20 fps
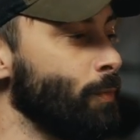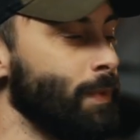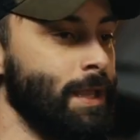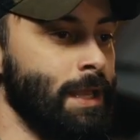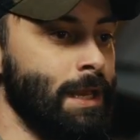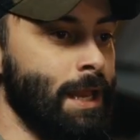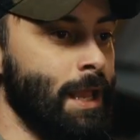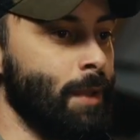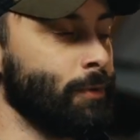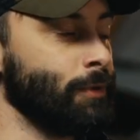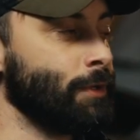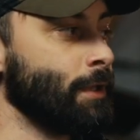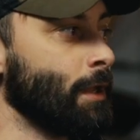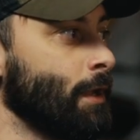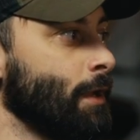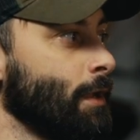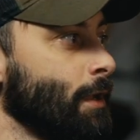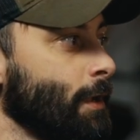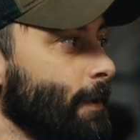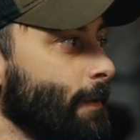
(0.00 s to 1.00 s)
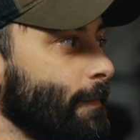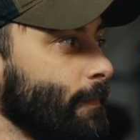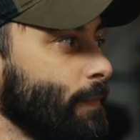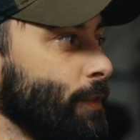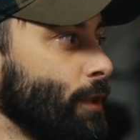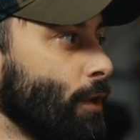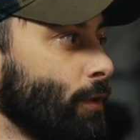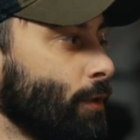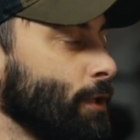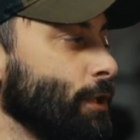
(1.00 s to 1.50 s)
being able to
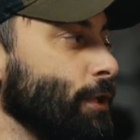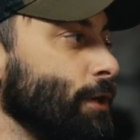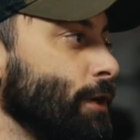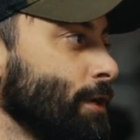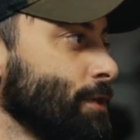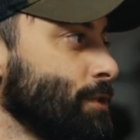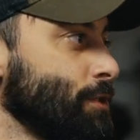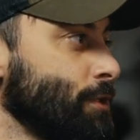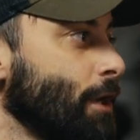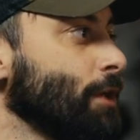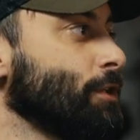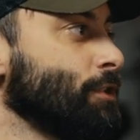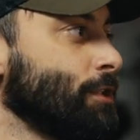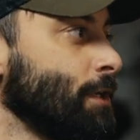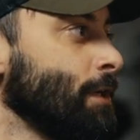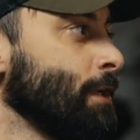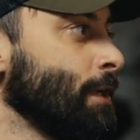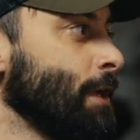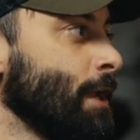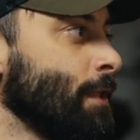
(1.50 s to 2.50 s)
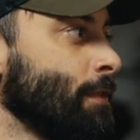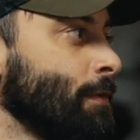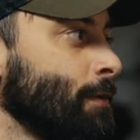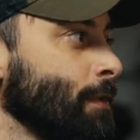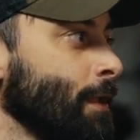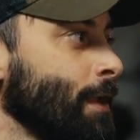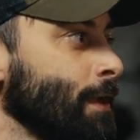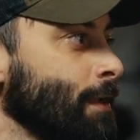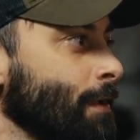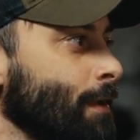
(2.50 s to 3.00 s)
clear a structure together.
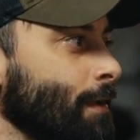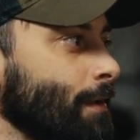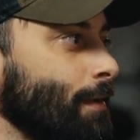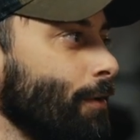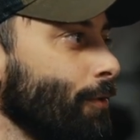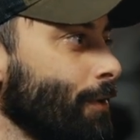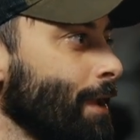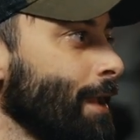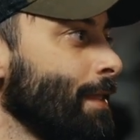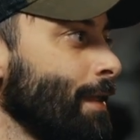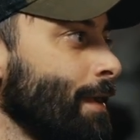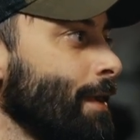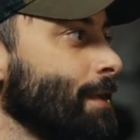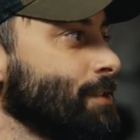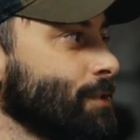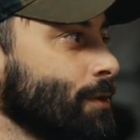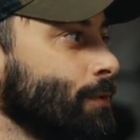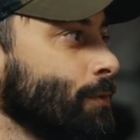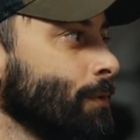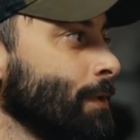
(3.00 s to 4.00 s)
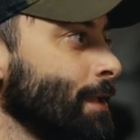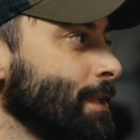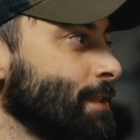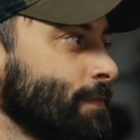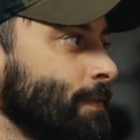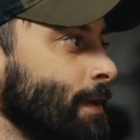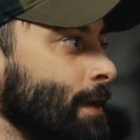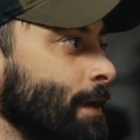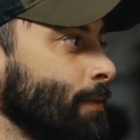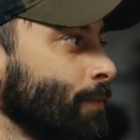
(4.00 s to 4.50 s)
Like, okay, that's cool, that's
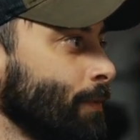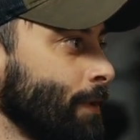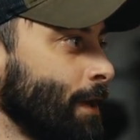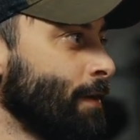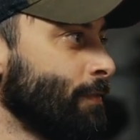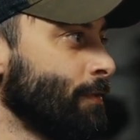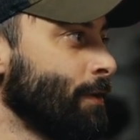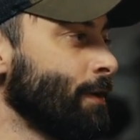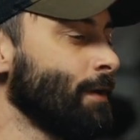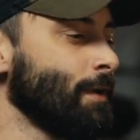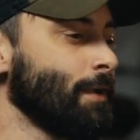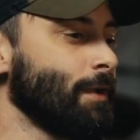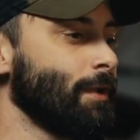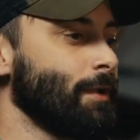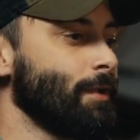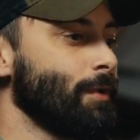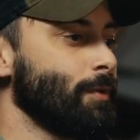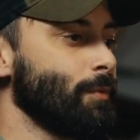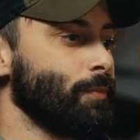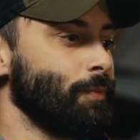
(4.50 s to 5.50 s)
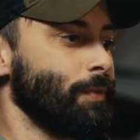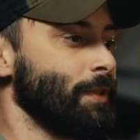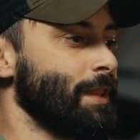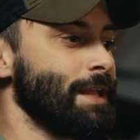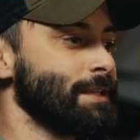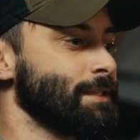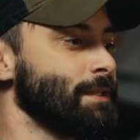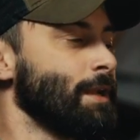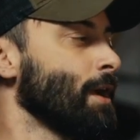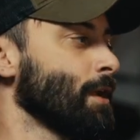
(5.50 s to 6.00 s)
fine, whatever. But
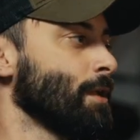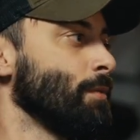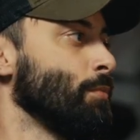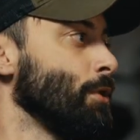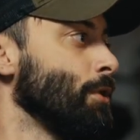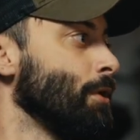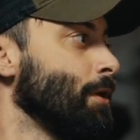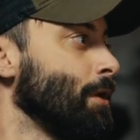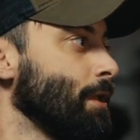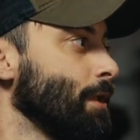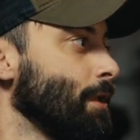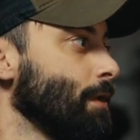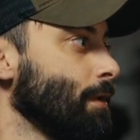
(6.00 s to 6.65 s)
that's not community.